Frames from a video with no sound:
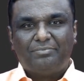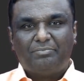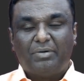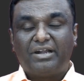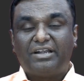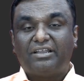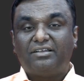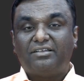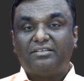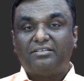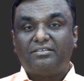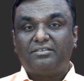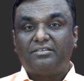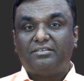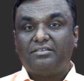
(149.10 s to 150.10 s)
But
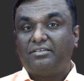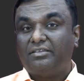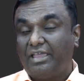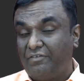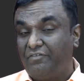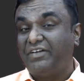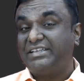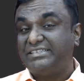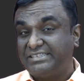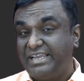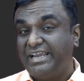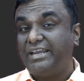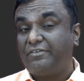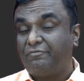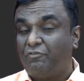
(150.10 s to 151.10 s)
if it is
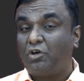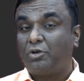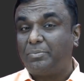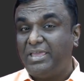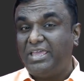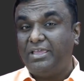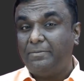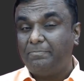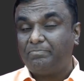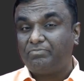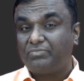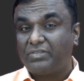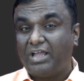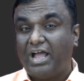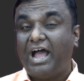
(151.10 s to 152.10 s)
needed for me,
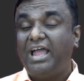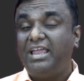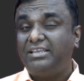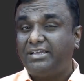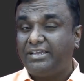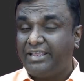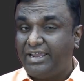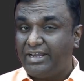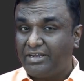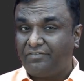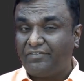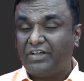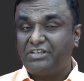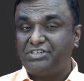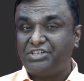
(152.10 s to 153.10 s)
I'll create a
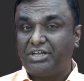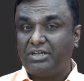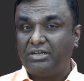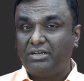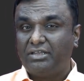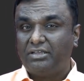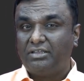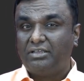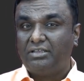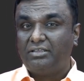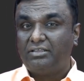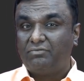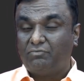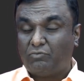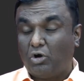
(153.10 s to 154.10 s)
function,
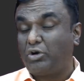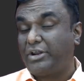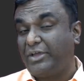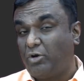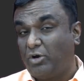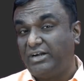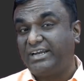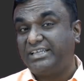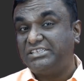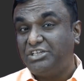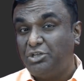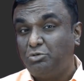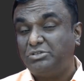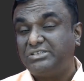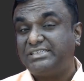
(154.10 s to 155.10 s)
what I call it as
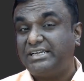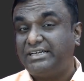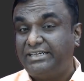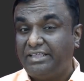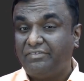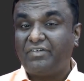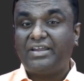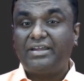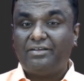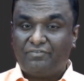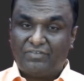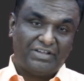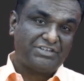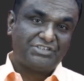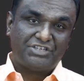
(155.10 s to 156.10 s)
user-defined
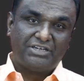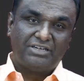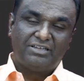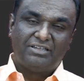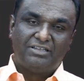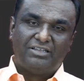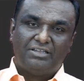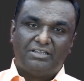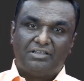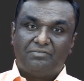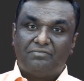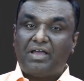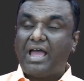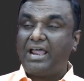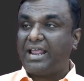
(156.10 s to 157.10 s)
function,
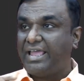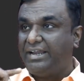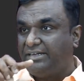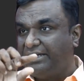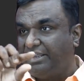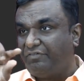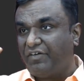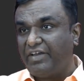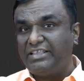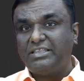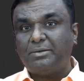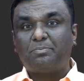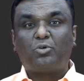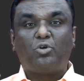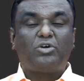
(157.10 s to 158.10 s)
where I will define
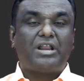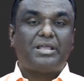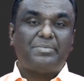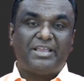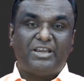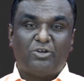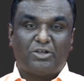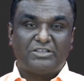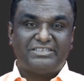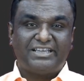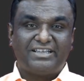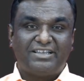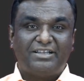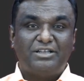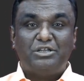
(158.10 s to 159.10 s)
the programming
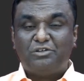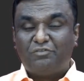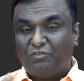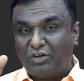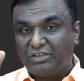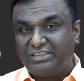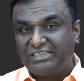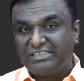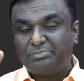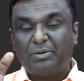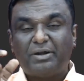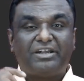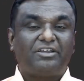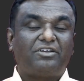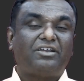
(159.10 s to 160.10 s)
logic for this
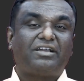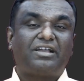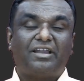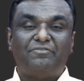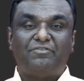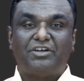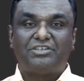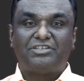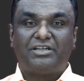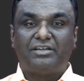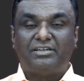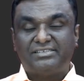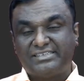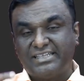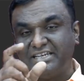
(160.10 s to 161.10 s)
particular
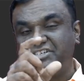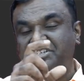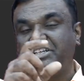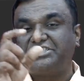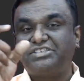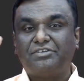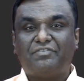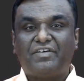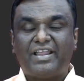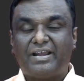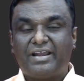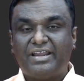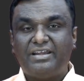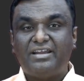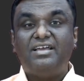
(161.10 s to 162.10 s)
conversion, Celsius to
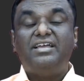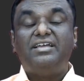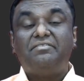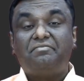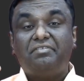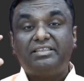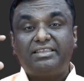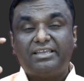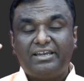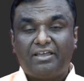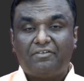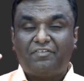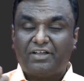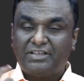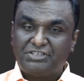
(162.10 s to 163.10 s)
Fahrenheit, within
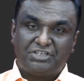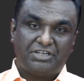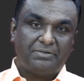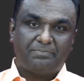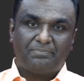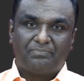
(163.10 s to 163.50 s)
a function.